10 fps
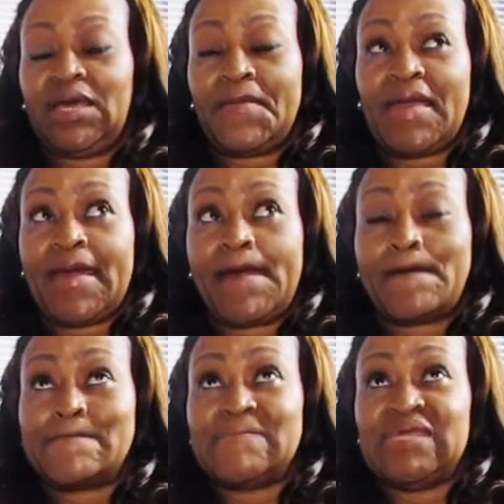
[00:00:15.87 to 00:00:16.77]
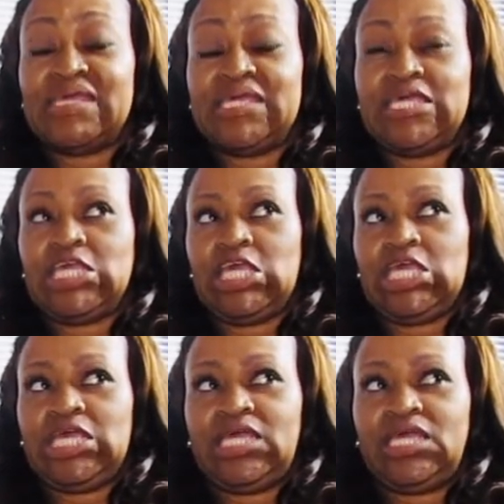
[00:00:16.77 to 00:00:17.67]
about me
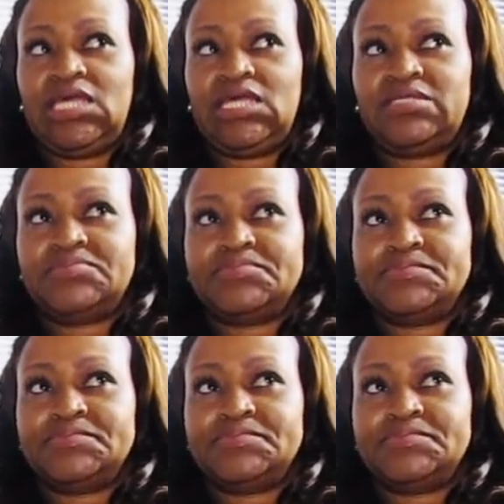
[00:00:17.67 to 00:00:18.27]
and